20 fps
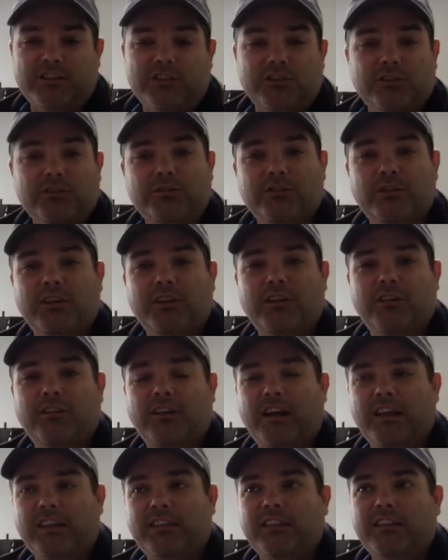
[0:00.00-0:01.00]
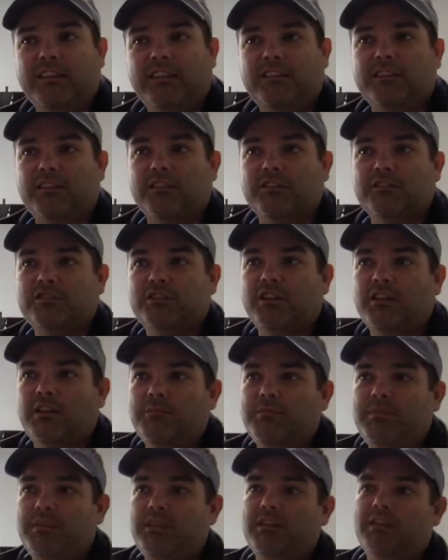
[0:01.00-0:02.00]
too, I think that there's going to
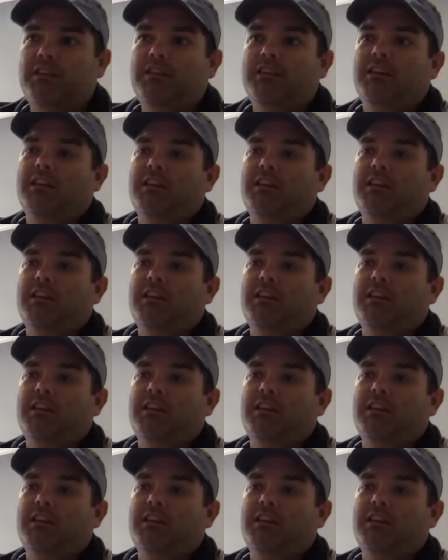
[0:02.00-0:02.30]
be